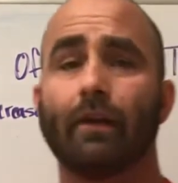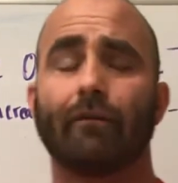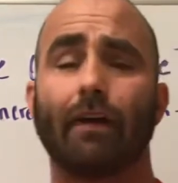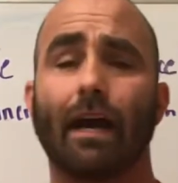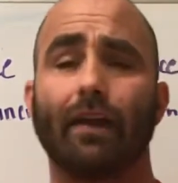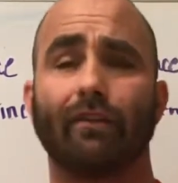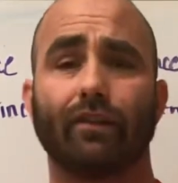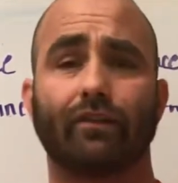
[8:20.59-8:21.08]

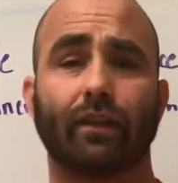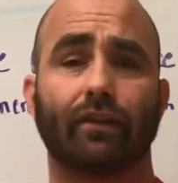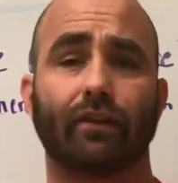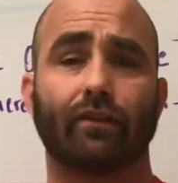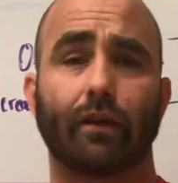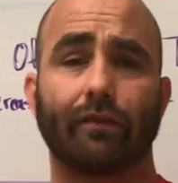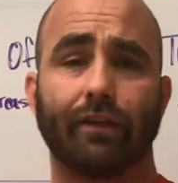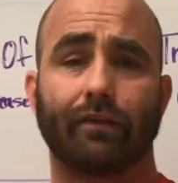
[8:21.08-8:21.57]
5 to 6
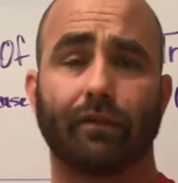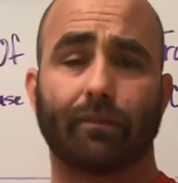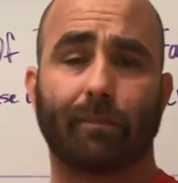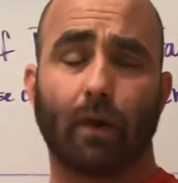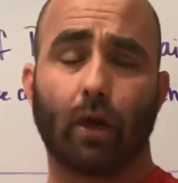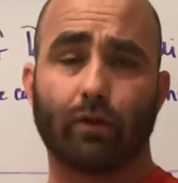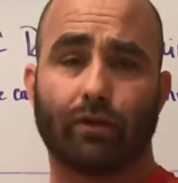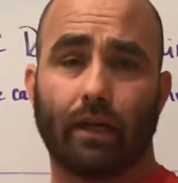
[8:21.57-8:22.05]
servings of
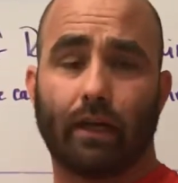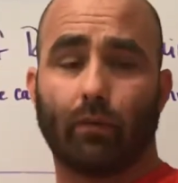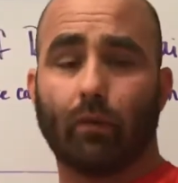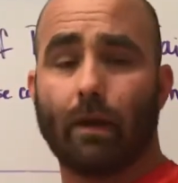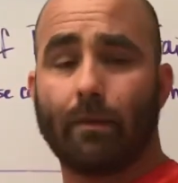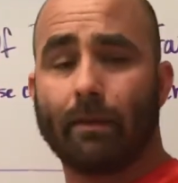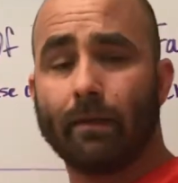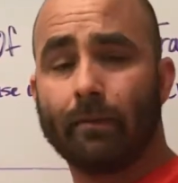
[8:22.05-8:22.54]
protein.
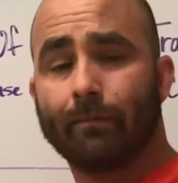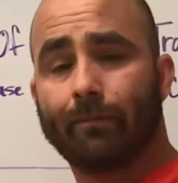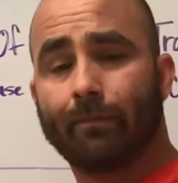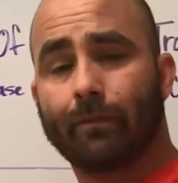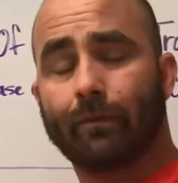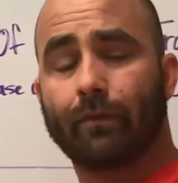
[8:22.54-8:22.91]
Women,